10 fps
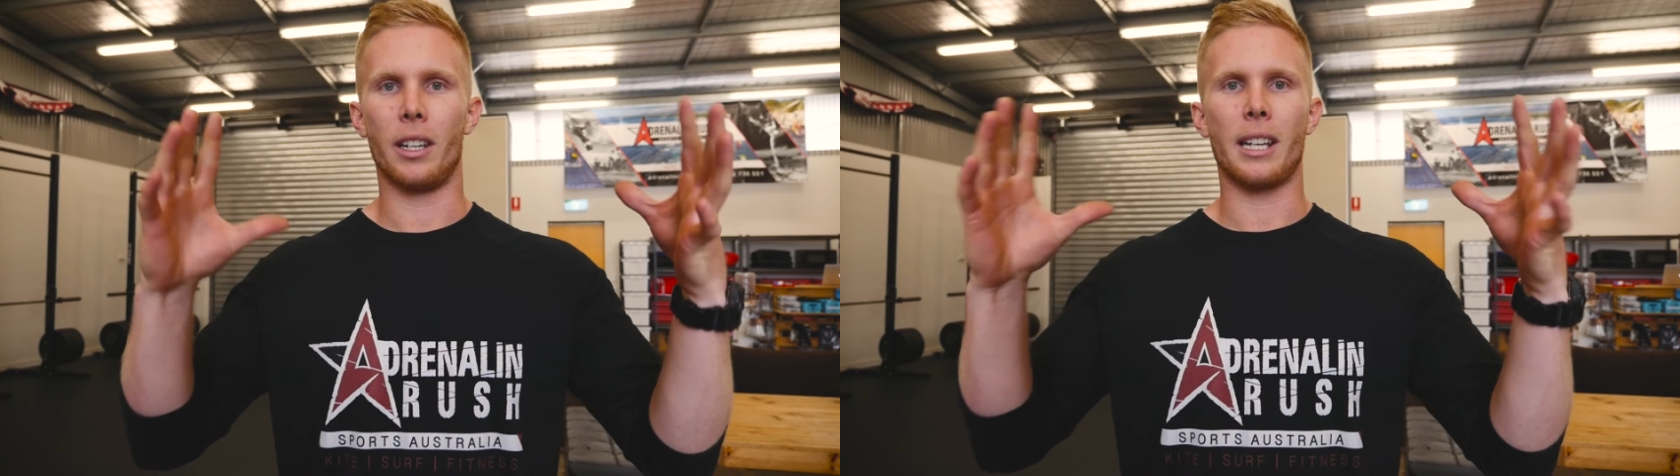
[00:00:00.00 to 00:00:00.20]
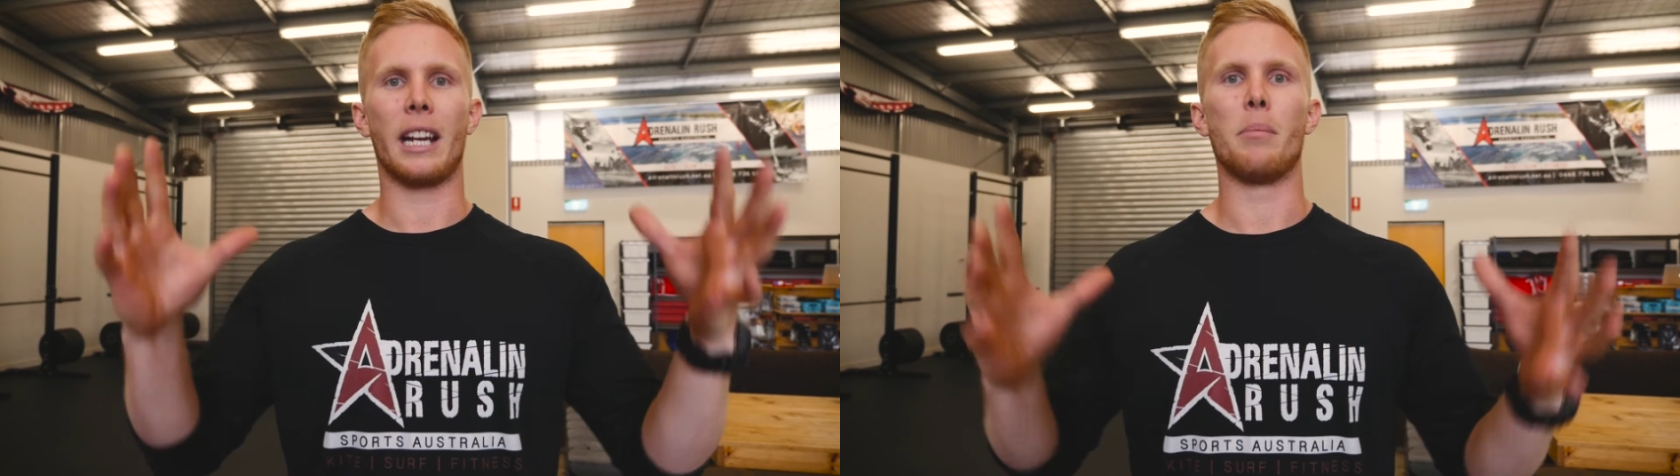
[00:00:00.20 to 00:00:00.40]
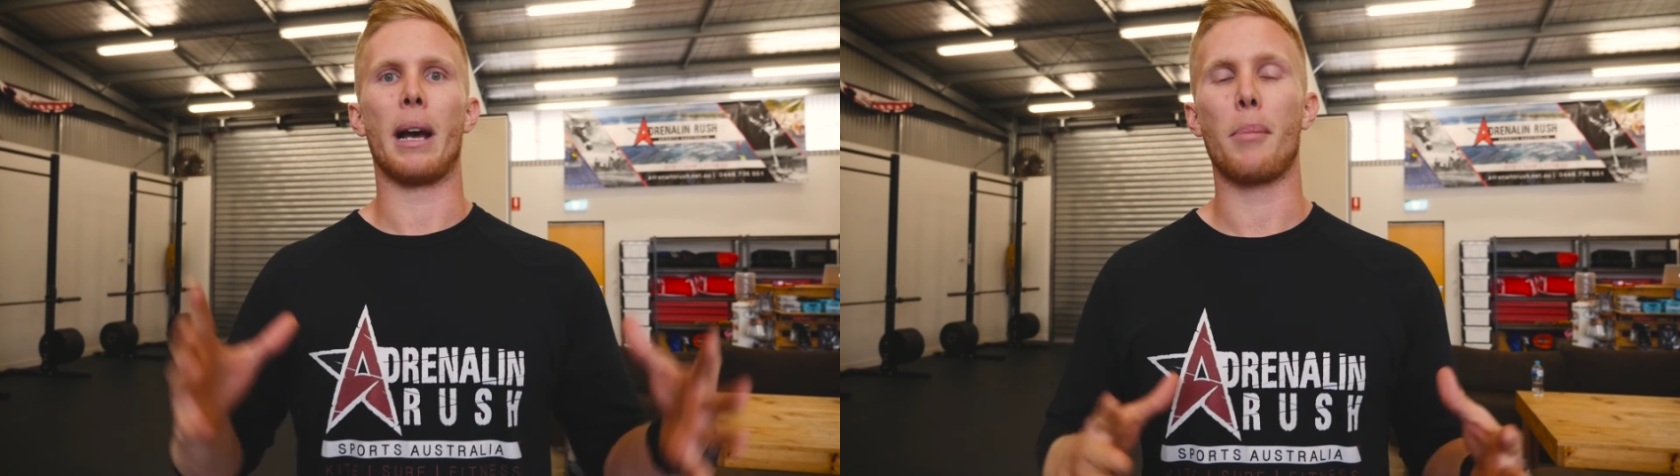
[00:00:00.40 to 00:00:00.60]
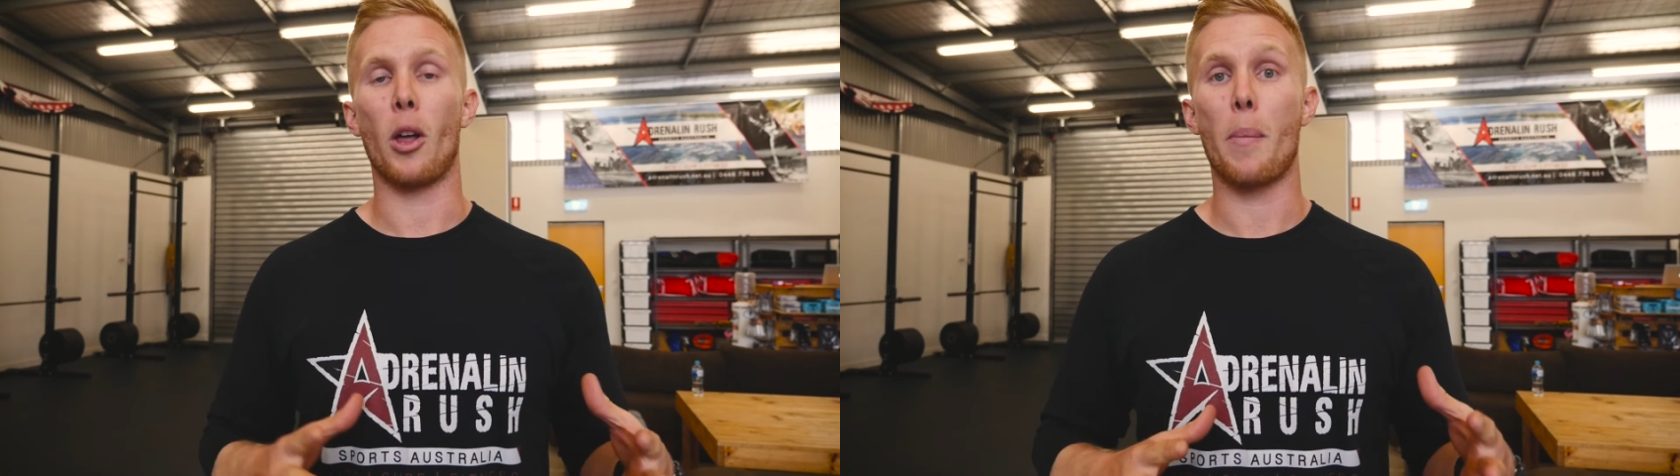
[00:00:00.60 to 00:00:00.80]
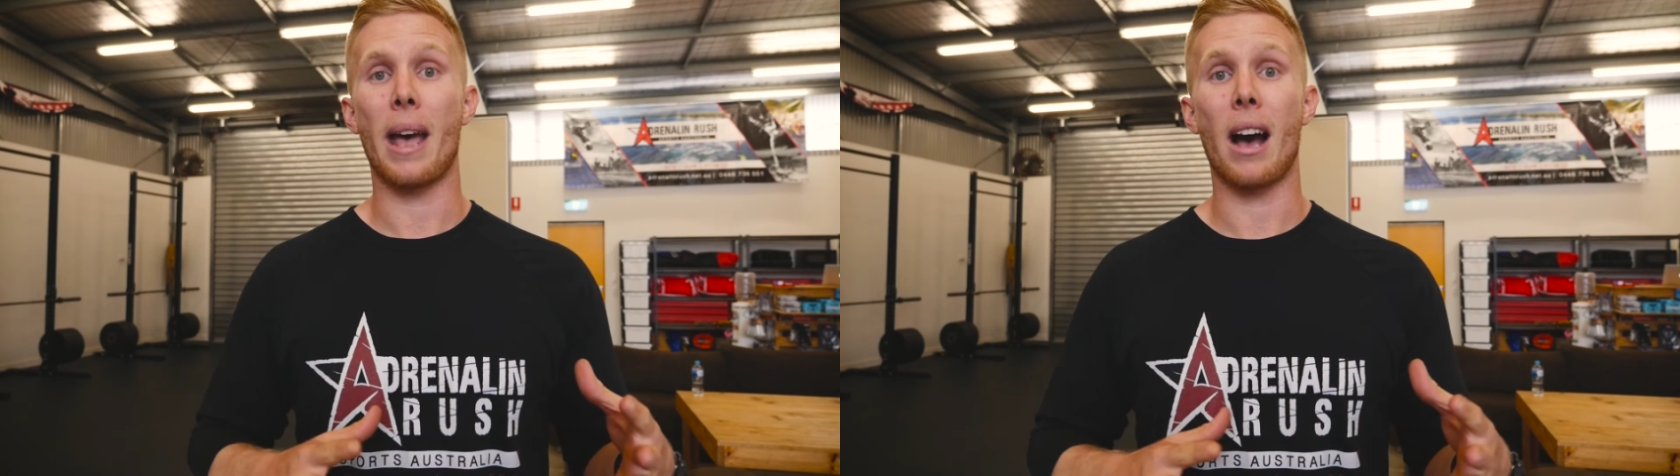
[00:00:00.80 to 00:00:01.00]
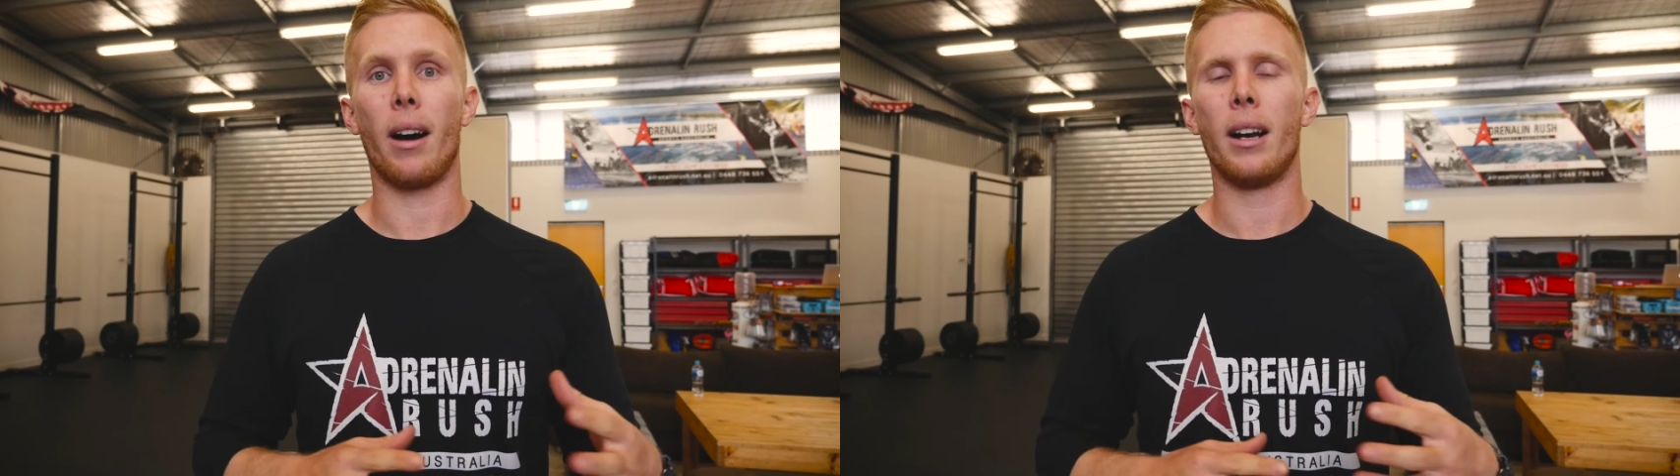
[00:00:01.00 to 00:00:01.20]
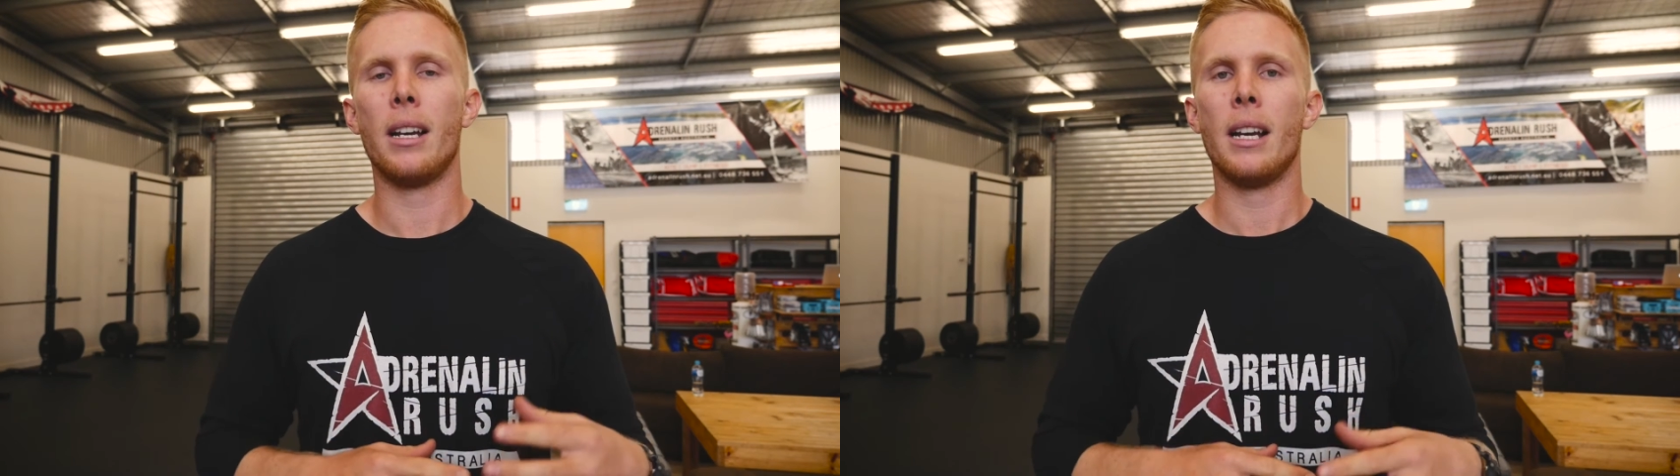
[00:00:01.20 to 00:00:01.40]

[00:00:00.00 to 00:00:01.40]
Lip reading: taken back by the power